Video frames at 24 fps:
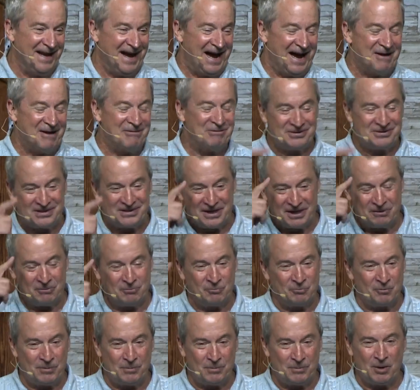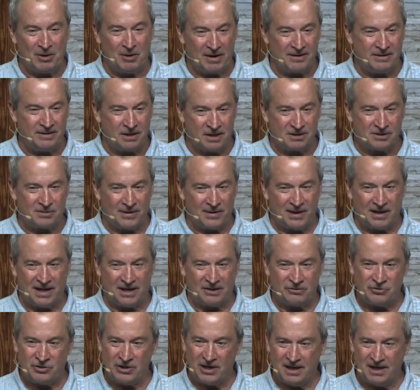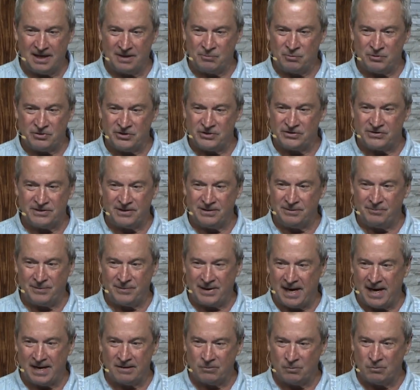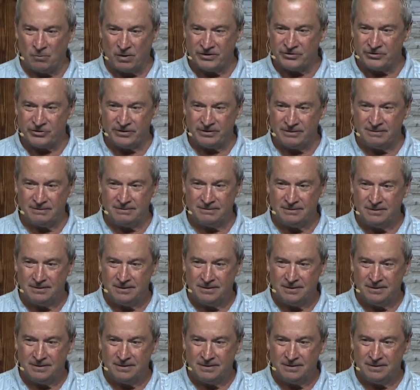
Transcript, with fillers: I was thinking, remember, I talked about how Jacob was just sitting back watching